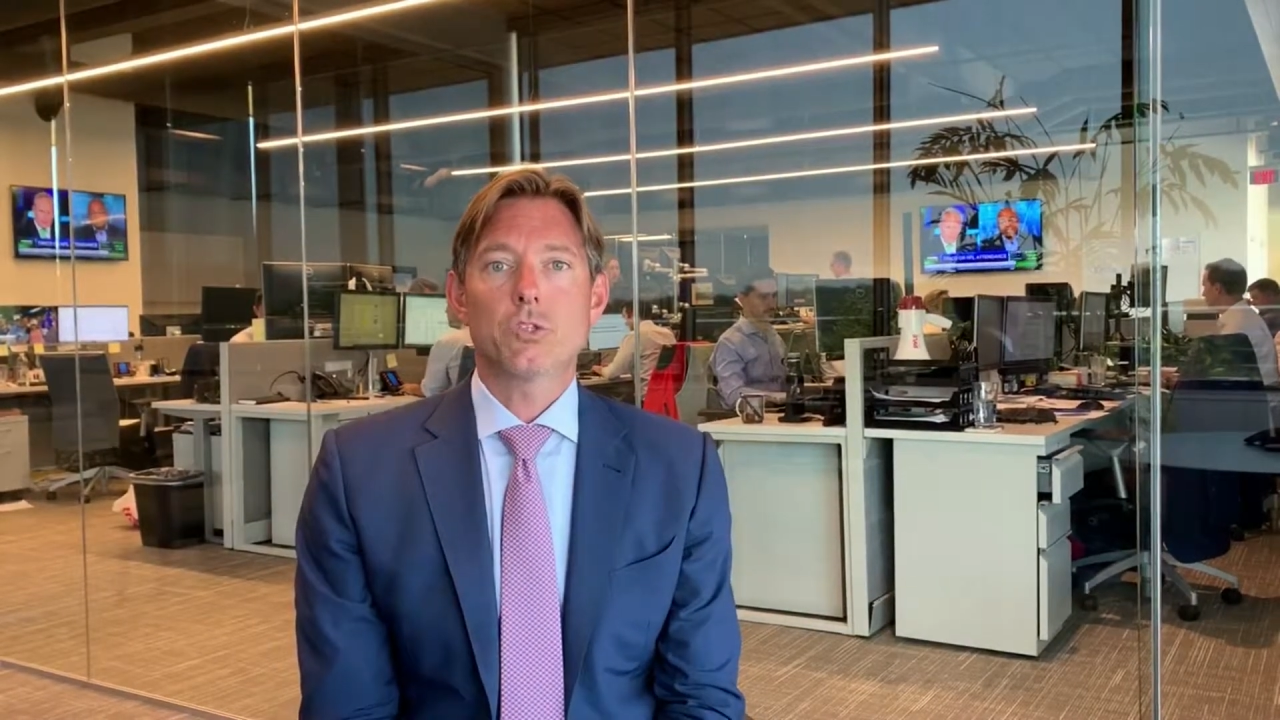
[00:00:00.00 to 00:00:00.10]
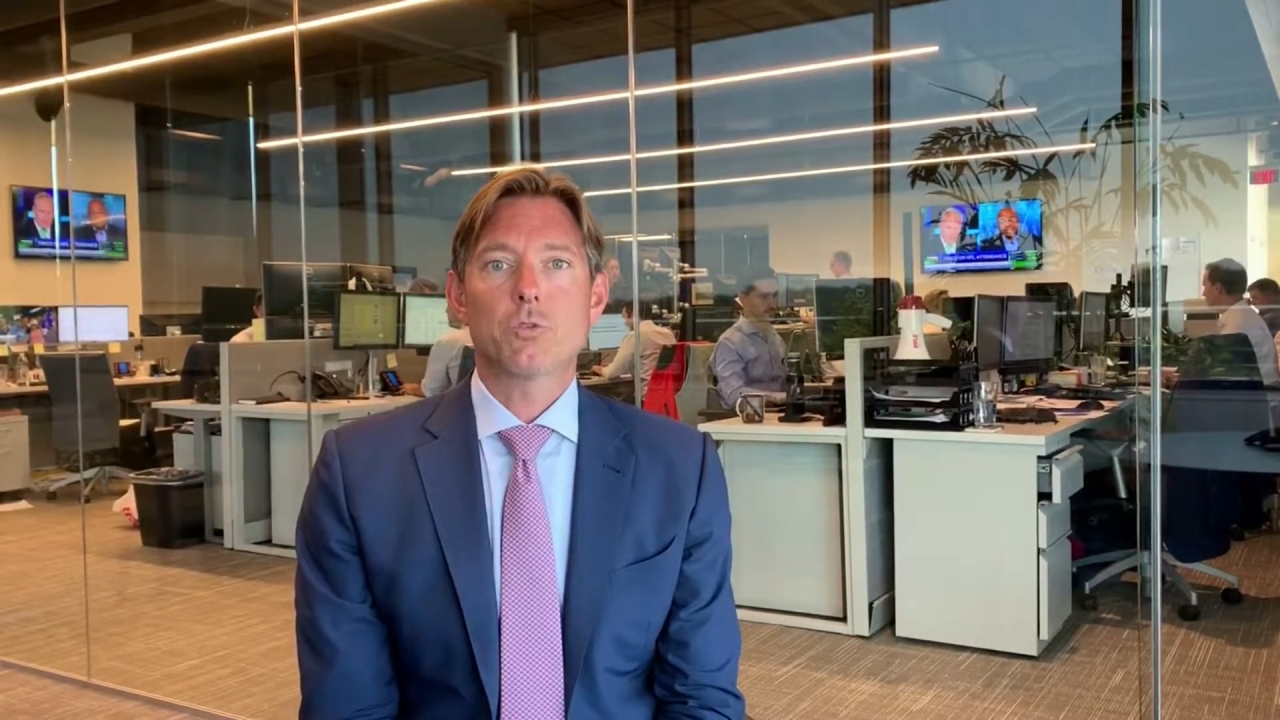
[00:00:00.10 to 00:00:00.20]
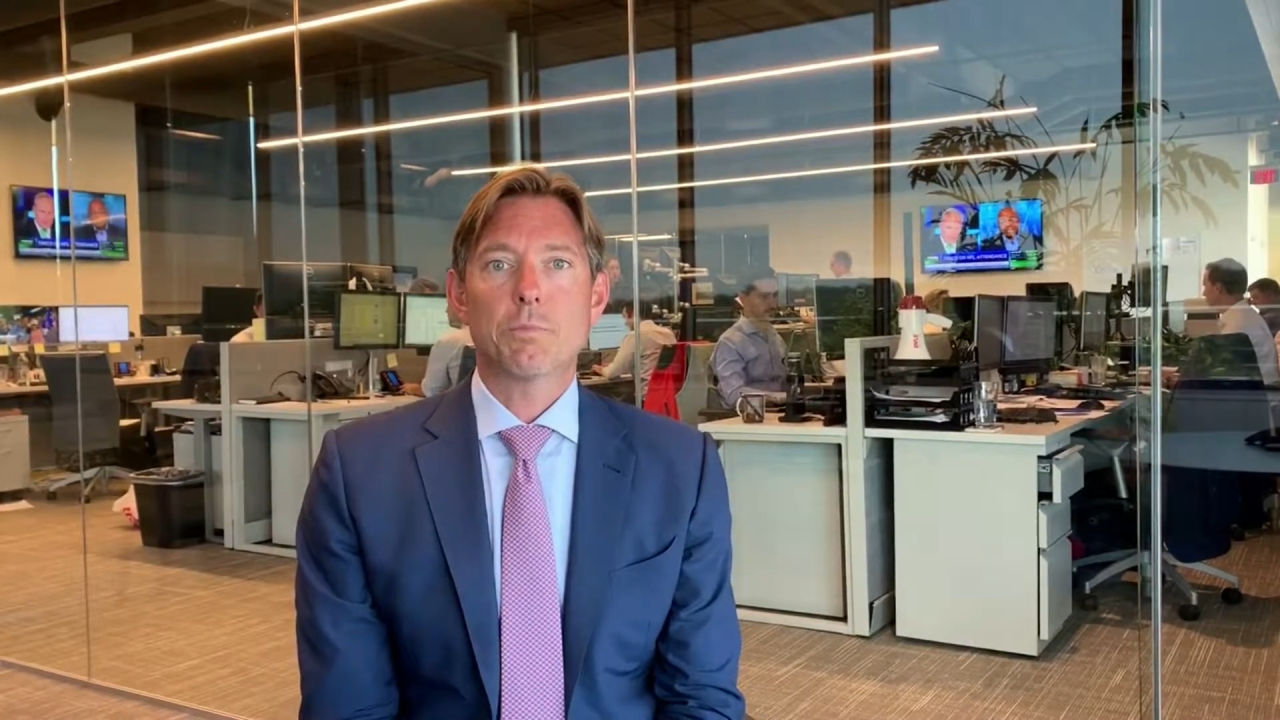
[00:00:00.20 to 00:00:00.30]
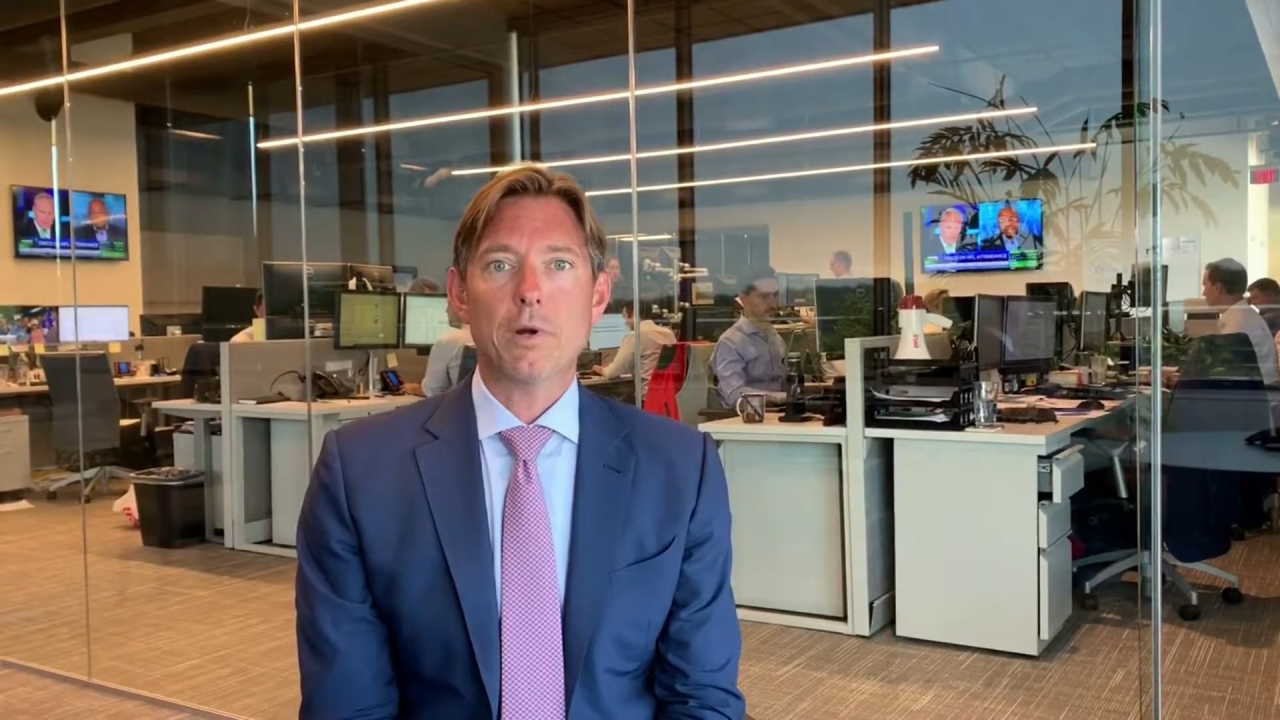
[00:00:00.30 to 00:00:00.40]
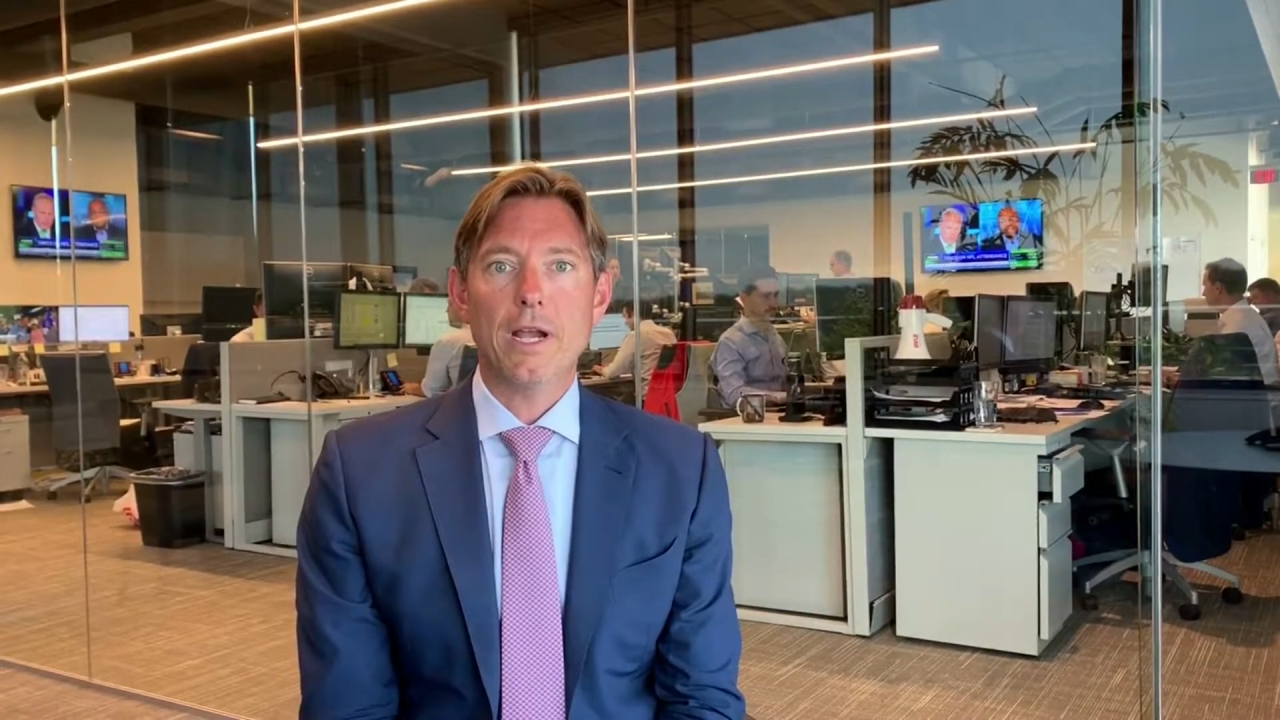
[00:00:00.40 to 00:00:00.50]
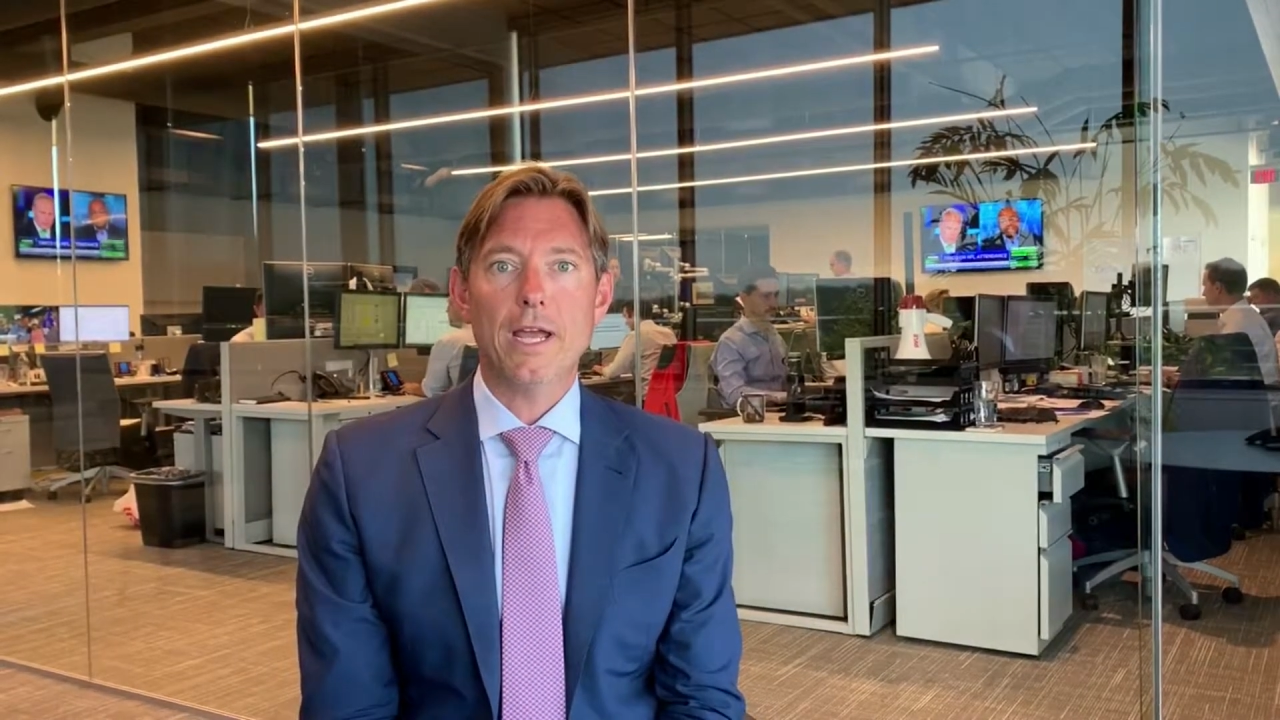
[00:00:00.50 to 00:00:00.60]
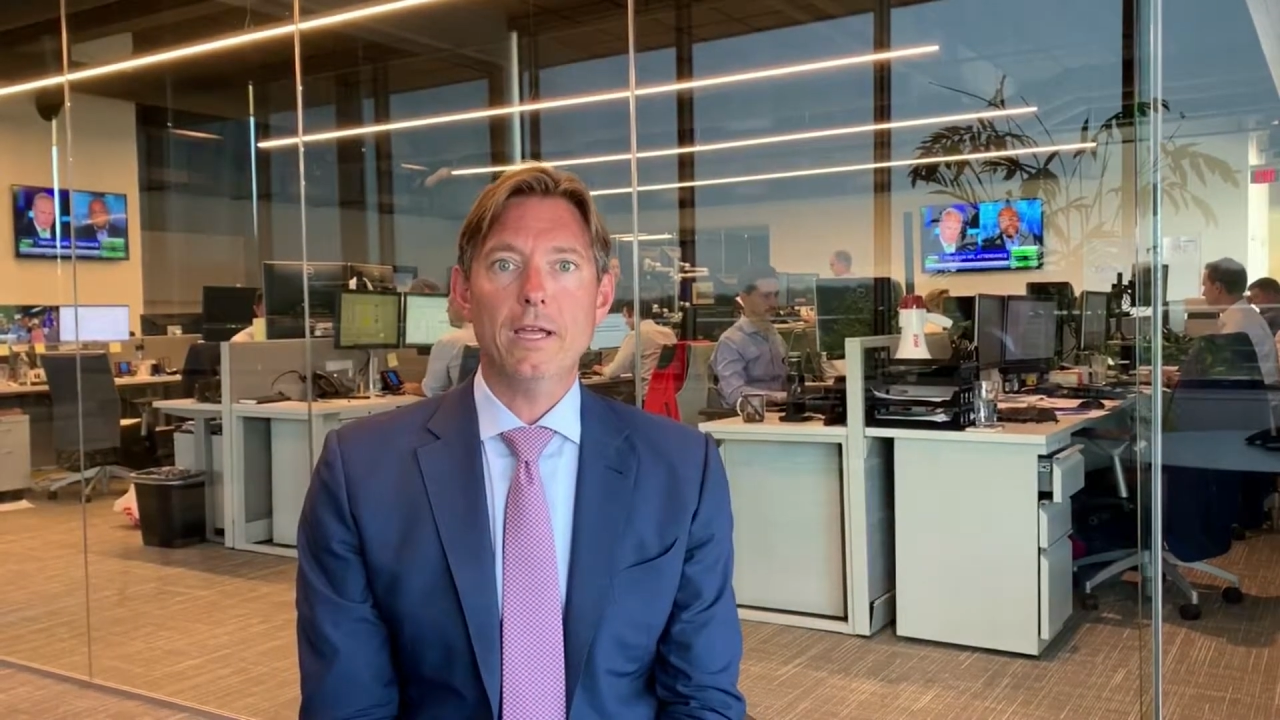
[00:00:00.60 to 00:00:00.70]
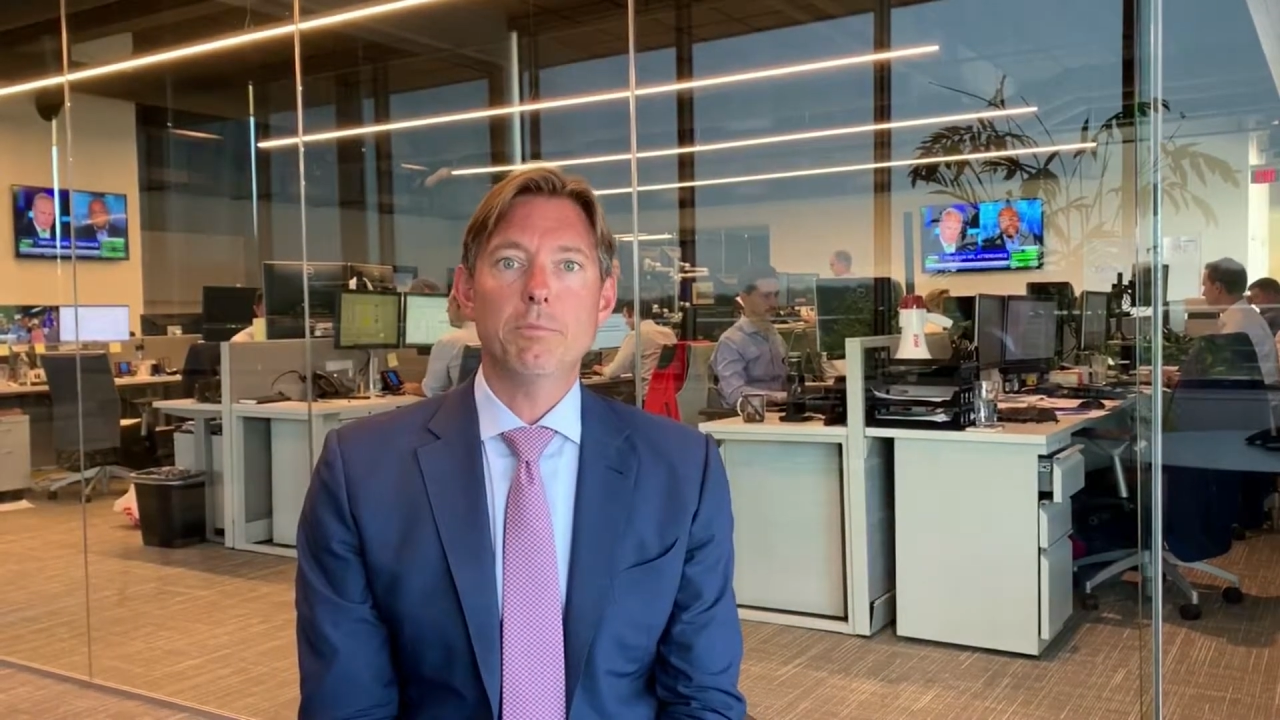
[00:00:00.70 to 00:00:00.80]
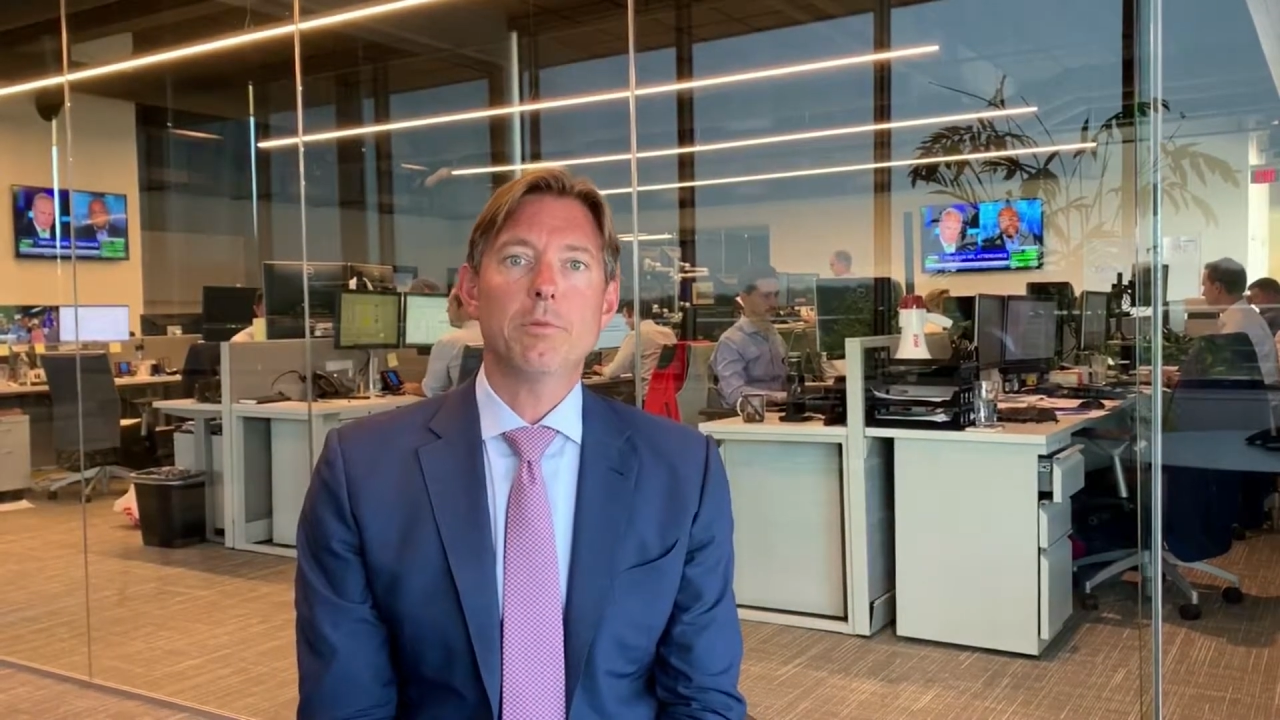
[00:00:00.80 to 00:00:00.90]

spread,